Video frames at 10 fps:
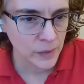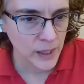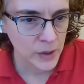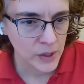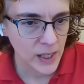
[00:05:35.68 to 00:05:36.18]

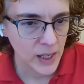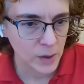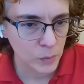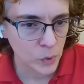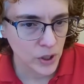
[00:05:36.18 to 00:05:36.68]
He was
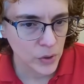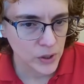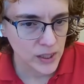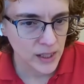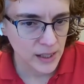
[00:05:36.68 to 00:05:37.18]
getting more
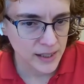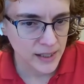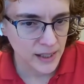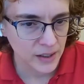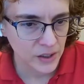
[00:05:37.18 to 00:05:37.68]
used to the
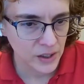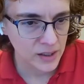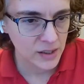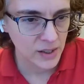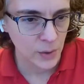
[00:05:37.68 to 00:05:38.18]
idea
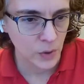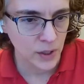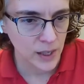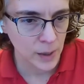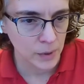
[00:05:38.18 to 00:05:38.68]
that they were a
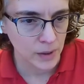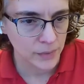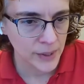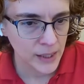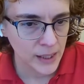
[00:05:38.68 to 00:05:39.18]
couple,
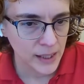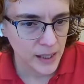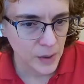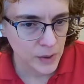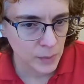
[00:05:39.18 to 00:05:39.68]
and
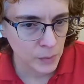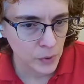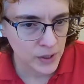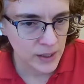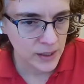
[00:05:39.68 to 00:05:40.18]
he was
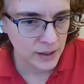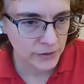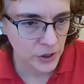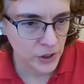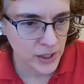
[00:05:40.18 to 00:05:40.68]
important enough
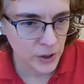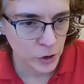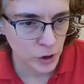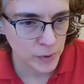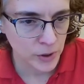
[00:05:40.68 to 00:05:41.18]
for her to
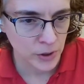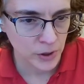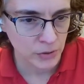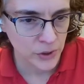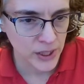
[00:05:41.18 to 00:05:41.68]
interrupt
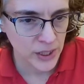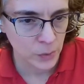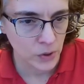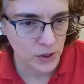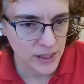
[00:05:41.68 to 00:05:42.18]
her routine
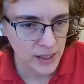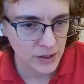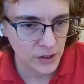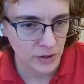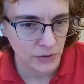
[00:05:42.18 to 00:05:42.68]
work to
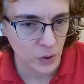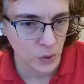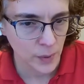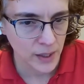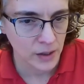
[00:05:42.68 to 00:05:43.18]
answer the
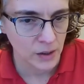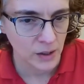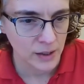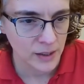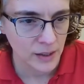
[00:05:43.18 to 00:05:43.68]
phone when he
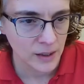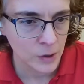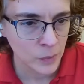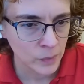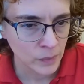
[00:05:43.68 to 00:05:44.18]
called.
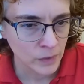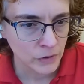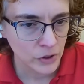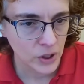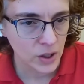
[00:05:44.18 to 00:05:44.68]

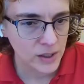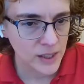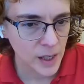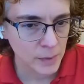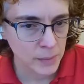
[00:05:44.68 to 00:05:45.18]
For a long
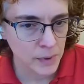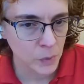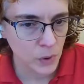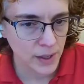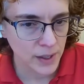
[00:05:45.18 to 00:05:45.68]
time, he'd been
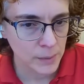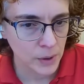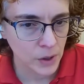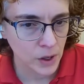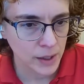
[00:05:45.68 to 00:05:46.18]
worried
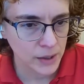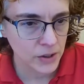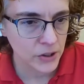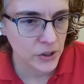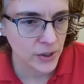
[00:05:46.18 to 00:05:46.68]
about calling
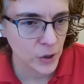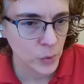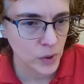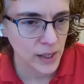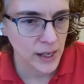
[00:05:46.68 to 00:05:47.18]
her during her
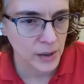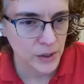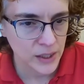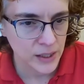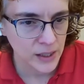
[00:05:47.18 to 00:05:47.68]
work
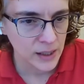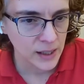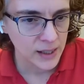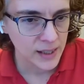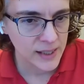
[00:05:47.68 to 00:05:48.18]
hours,
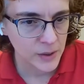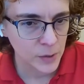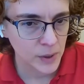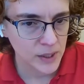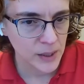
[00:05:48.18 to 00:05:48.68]
unless it was
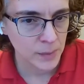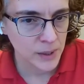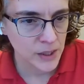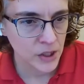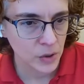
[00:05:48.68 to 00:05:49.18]
about
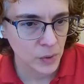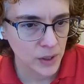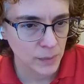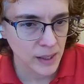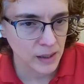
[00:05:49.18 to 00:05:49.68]
something to do with
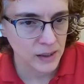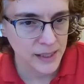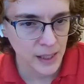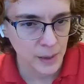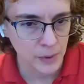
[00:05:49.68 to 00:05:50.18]
the medical
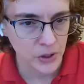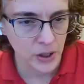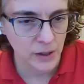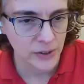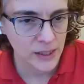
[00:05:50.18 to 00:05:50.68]
examiner's
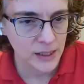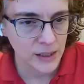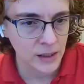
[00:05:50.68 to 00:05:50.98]
office.